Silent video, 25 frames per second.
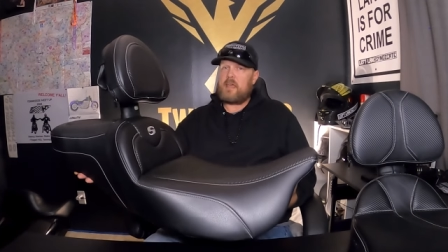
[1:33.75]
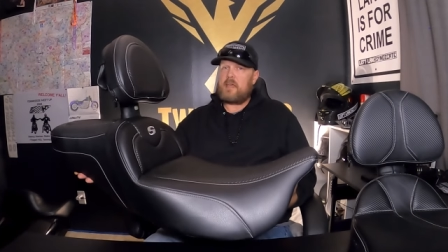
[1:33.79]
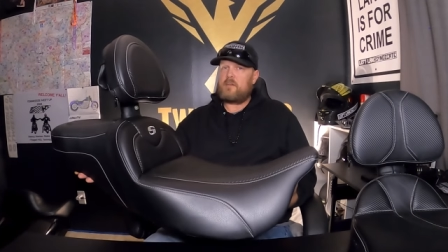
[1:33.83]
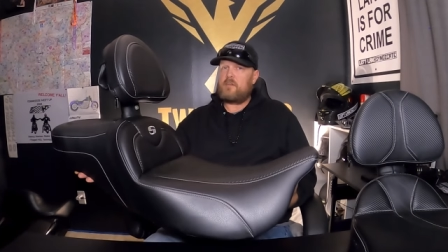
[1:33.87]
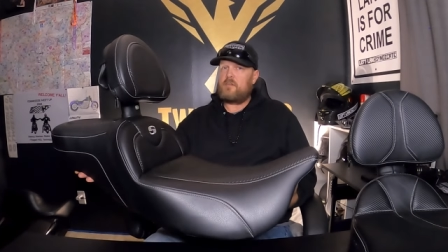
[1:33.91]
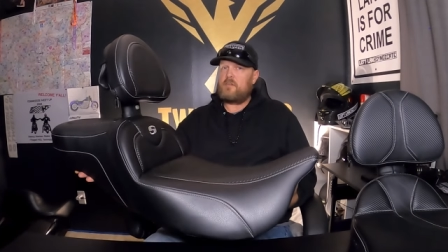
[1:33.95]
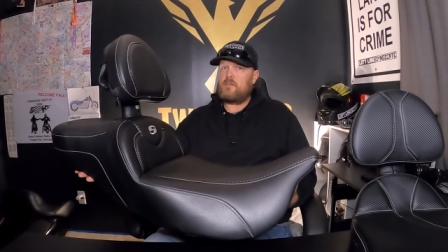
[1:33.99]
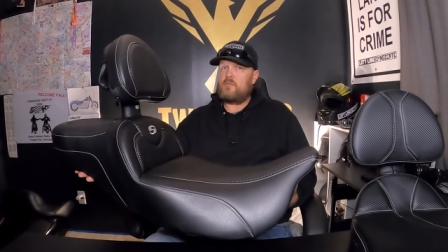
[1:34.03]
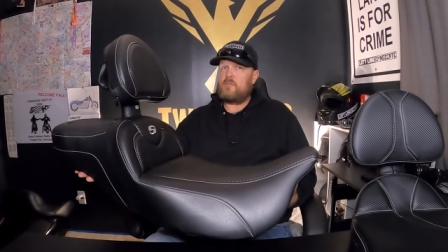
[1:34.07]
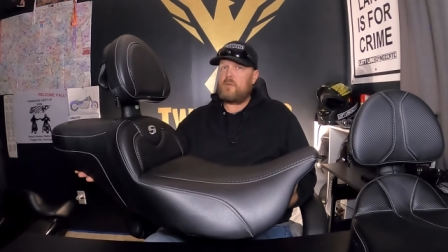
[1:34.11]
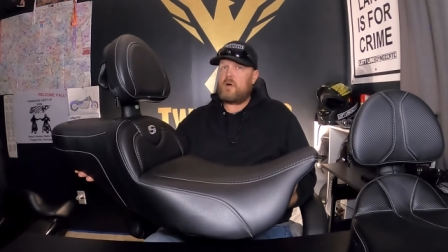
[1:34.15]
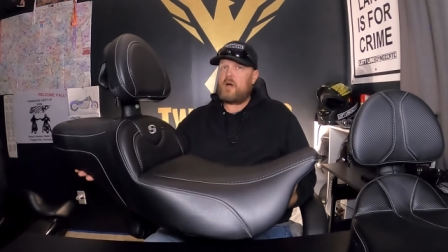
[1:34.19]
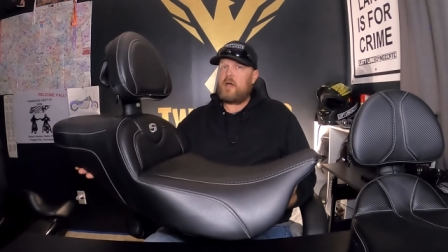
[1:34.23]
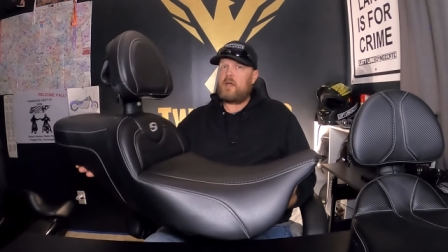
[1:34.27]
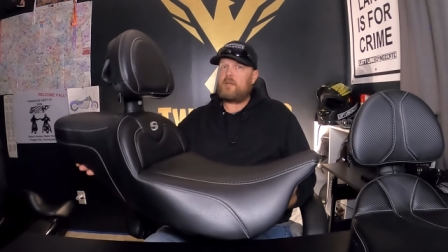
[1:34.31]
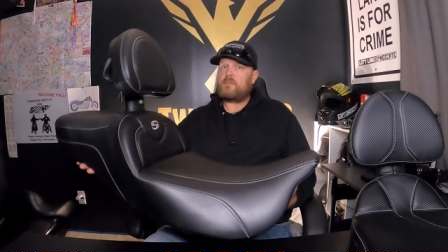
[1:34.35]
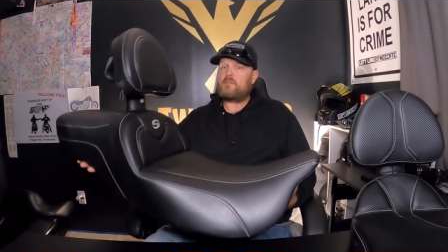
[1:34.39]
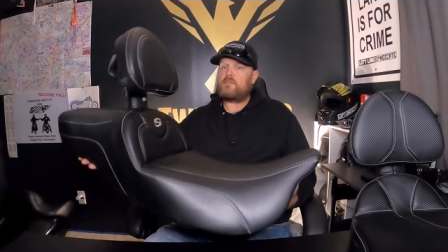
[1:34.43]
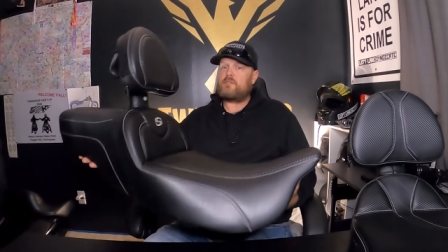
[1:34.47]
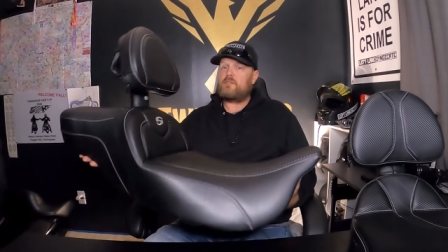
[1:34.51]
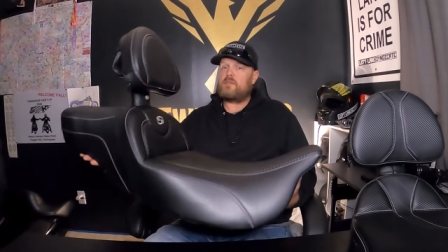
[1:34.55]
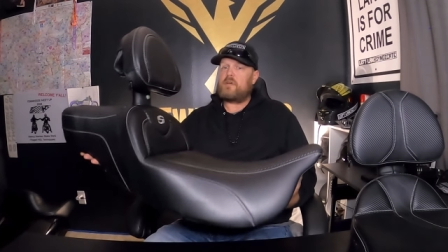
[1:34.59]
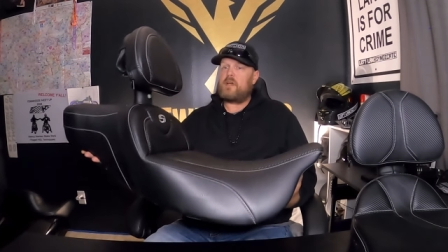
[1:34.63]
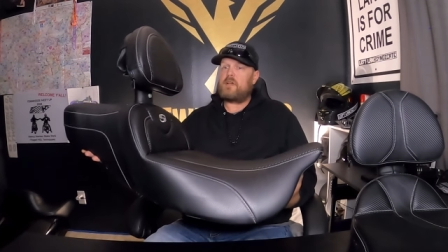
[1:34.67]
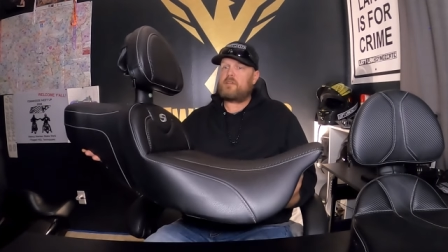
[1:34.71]
that new
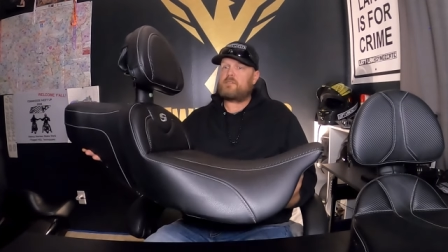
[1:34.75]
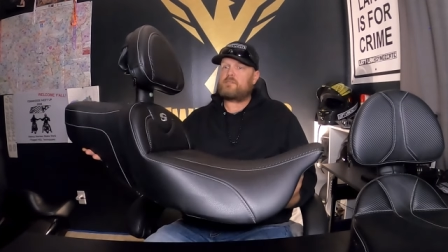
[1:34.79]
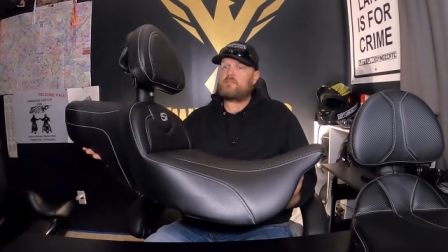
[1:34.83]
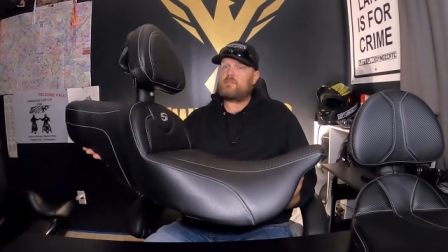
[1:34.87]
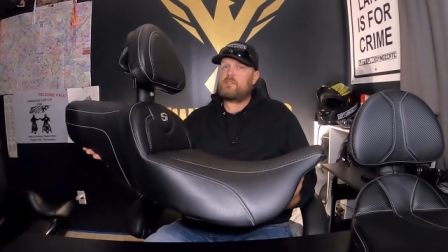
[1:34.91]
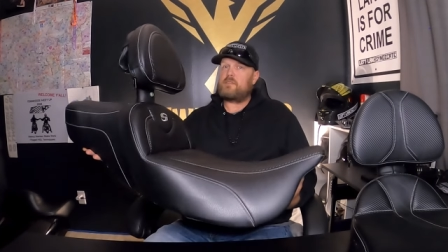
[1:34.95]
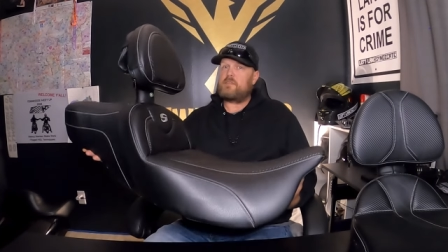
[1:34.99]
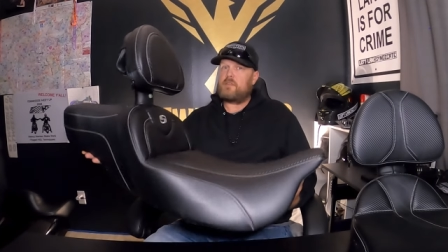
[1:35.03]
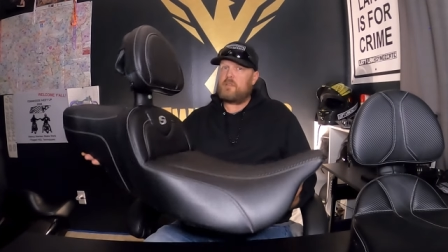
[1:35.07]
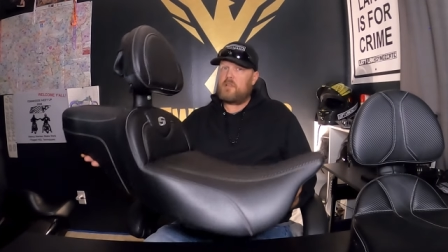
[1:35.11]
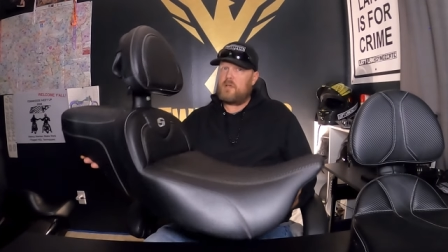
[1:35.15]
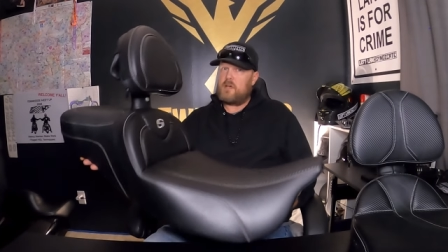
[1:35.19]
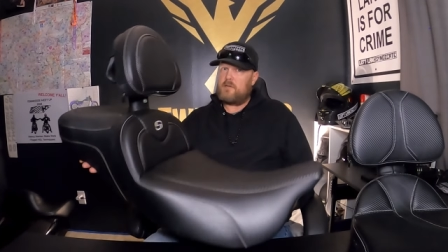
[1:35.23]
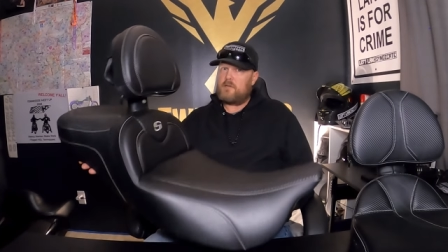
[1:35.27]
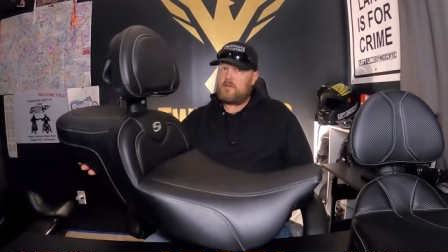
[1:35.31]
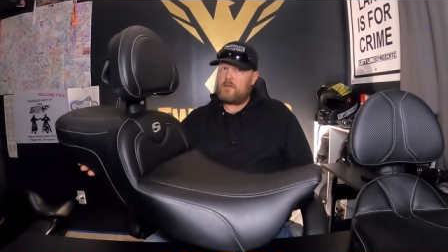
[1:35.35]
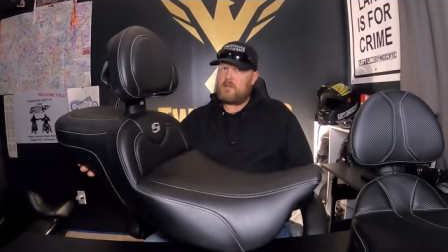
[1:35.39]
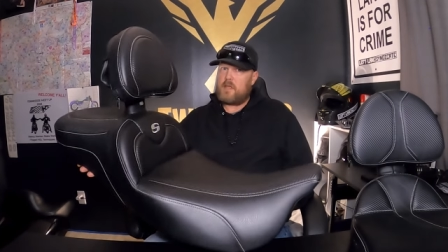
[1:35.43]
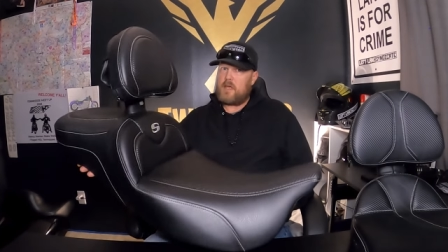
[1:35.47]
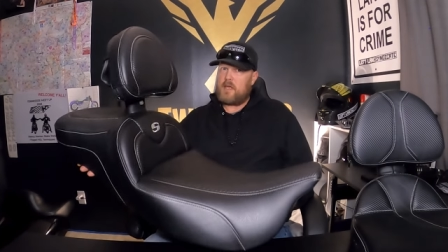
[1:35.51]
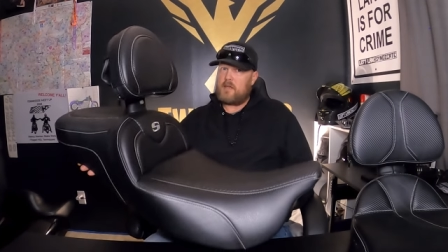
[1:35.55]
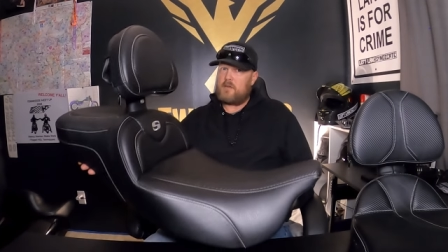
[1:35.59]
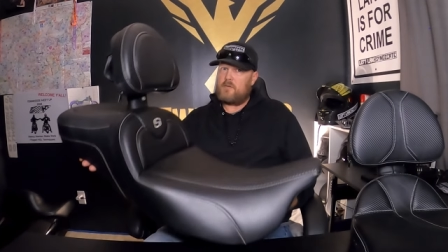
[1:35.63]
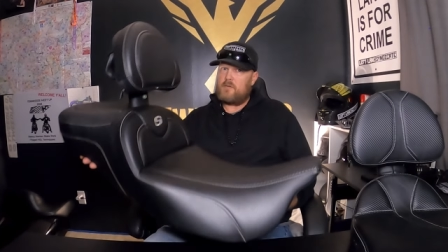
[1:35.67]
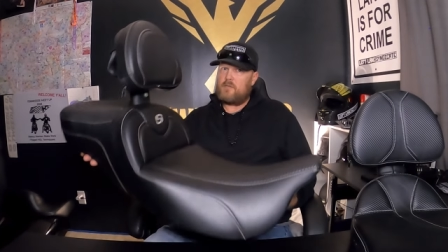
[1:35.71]
bike to actually
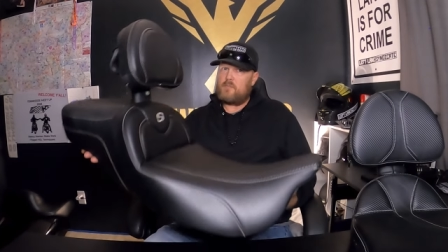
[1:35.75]
loving that